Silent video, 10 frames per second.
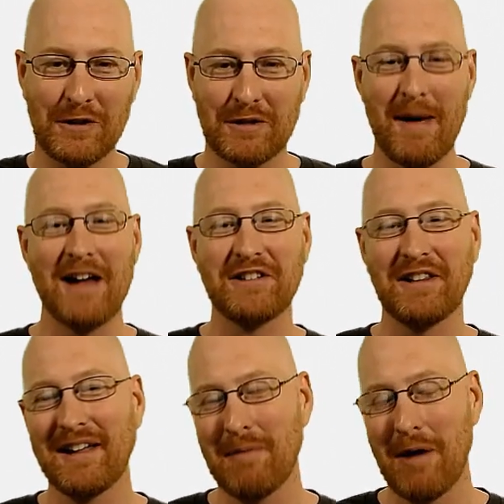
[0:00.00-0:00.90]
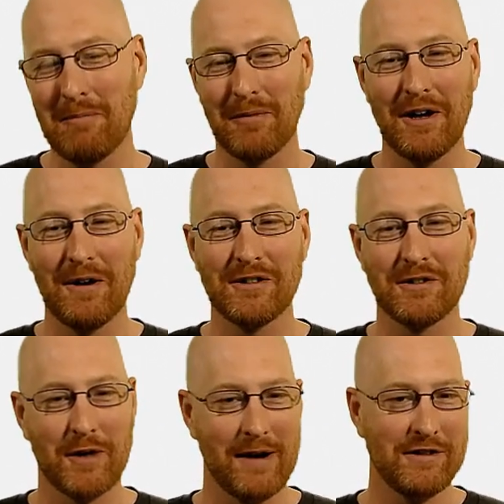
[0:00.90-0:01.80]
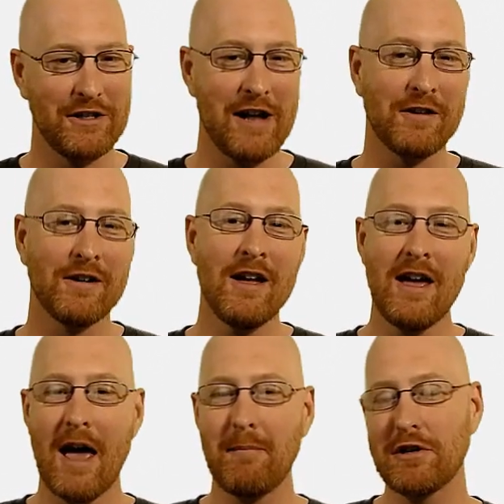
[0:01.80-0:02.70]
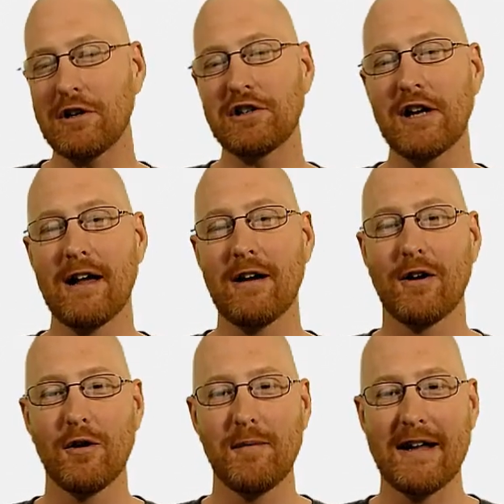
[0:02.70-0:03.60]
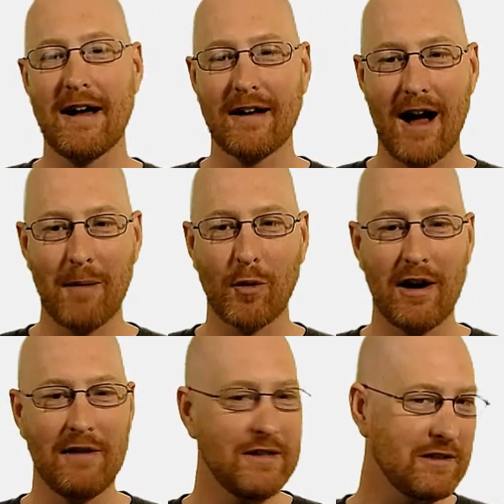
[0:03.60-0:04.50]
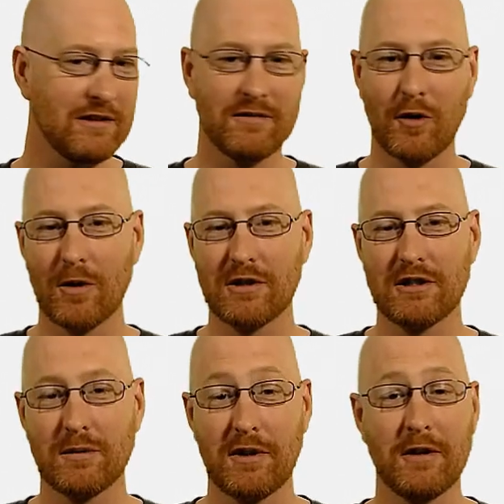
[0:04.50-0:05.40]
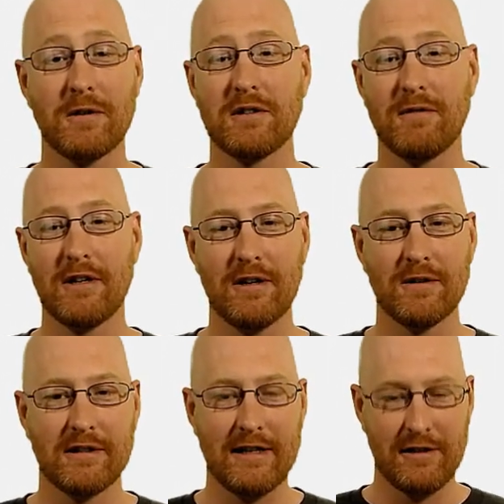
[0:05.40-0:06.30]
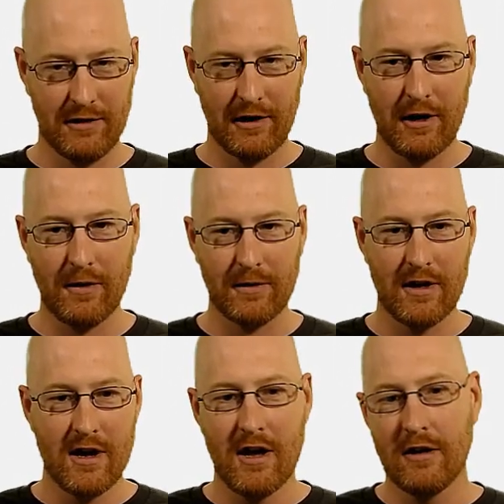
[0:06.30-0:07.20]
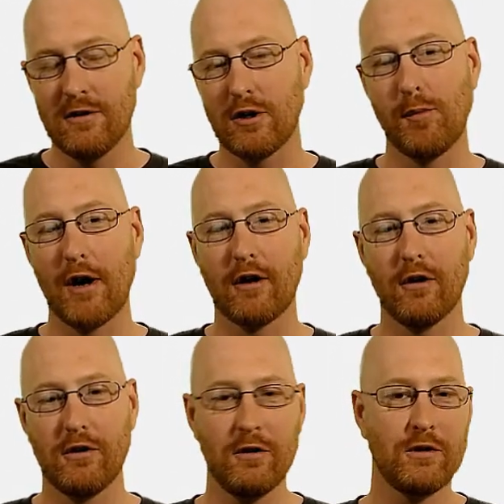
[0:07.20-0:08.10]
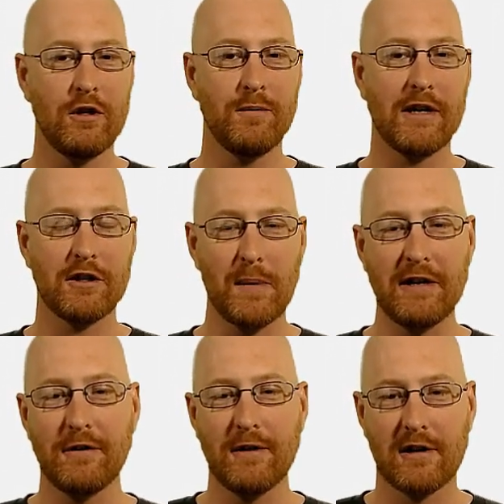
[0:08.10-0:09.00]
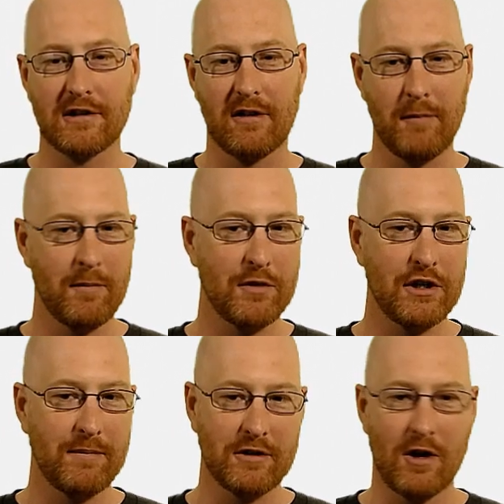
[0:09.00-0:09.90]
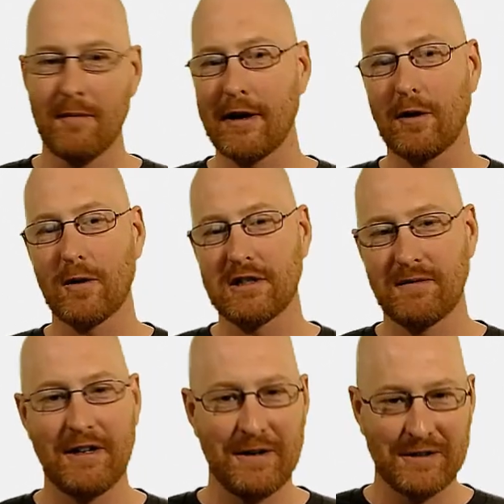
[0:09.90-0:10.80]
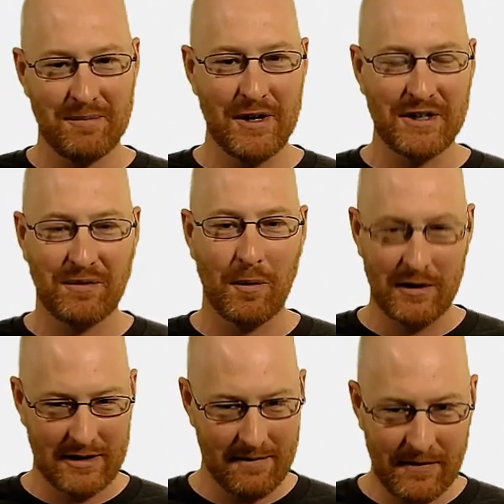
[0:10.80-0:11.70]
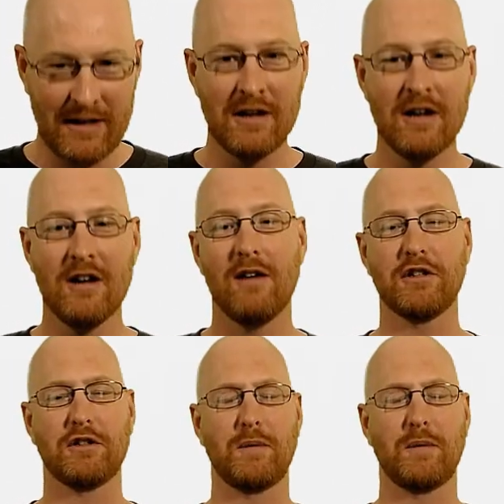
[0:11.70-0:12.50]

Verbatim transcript: smash the like button below, subscribe to the channel, and be sure to check out Codemy.com where I have dozens of courses with hundreds of videos that teach you to code. Use coupon code YouTube to get $22 off membership. That's all my courses, videos, and books for a one-time fee of just